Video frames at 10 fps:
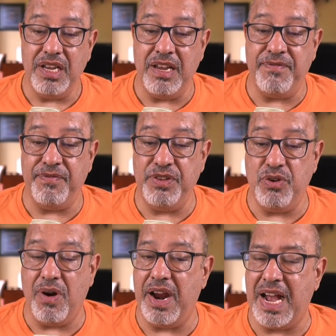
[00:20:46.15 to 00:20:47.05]
if
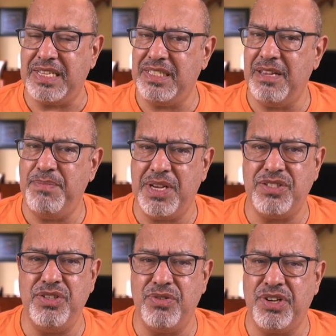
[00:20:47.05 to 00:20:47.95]
you are asking
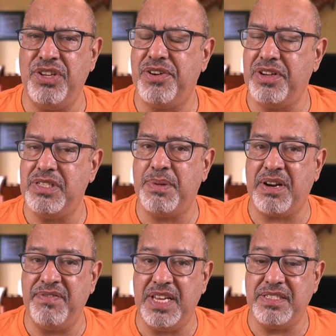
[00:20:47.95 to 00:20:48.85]
because you're curious about
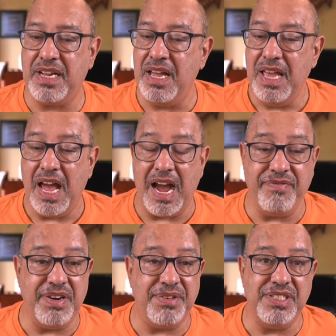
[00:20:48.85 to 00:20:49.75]
a fiesta,
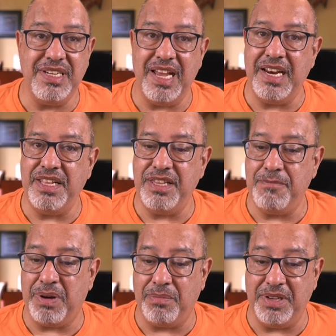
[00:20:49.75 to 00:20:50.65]
I've never seen anything
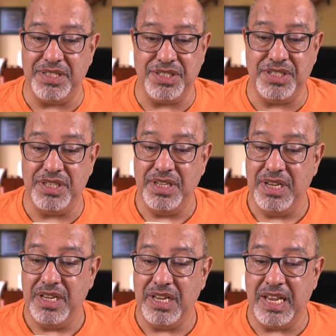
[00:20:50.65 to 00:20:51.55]
published
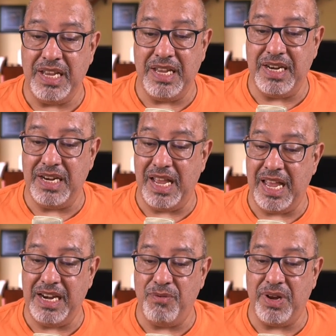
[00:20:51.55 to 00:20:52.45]
in
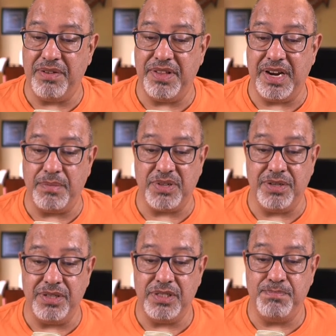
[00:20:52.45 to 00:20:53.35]
any one of the
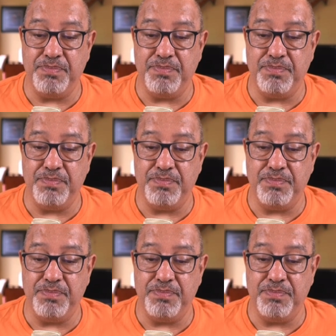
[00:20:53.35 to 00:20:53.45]
neighborhoods.